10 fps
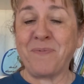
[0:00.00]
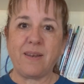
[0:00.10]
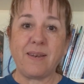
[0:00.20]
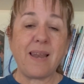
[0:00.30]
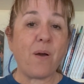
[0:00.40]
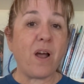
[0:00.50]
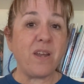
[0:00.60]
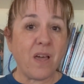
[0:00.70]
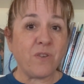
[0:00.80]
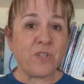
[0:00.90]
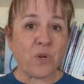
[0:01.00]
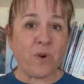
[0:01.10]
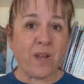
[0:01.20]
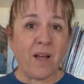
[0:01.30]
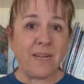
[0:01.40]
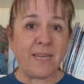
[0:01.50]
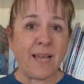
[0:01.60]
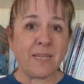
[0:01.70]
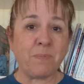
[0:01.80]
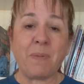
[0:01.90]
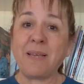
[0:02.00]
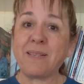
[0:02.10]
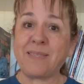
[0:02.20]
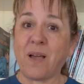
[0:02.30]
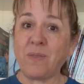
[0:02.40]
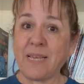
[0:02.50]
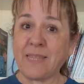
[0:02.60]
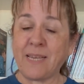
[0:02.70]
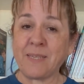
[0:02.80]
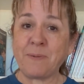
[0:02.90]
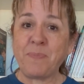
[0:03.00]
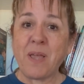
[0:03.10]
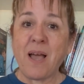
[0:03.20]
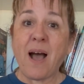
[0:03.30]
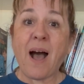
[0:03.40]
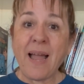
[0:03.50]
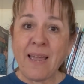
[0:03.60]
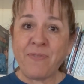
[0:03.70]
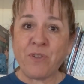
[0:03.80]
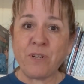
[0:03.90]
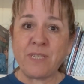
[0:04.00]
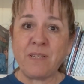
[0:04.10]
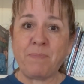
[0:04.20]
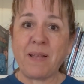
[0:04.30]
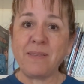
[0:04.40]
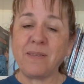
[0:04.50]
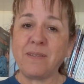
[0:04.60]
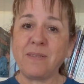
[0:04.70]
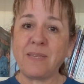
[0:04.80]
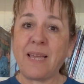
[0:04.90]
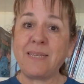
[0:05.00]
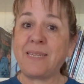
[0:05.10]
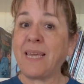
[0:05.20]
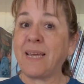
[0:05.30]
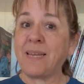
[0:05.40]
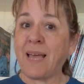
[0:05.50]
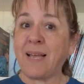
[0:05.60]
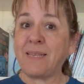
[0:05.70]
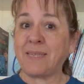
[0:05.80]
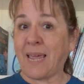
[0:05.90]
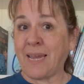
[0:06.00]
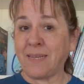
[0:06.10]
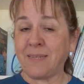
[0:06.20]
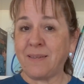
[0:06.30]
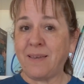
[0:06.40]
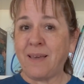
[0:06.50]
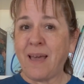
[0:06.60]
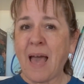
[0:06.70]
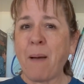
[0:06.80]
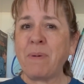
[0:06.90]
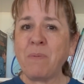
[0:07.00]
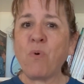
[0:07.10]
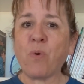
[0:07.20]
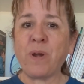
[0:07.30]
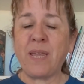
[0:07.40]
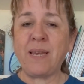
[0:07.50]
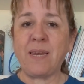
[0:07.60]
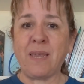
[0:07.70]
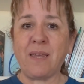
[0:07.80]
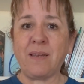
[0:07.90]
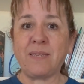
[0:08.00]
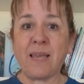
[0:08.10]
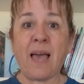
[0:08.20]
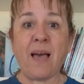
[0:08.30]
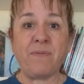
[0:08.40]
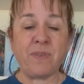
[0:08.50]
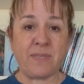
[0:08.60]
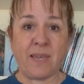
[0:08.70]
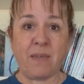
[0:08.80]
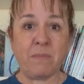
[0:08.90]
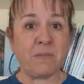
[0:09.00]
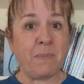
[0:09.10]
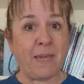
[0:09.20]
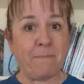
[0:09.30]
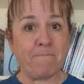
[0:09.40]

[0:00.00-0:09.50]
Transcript: Now, another story context might sound like this. I have 13 pencils and Dan has 8. How many more would he need to have the same as me?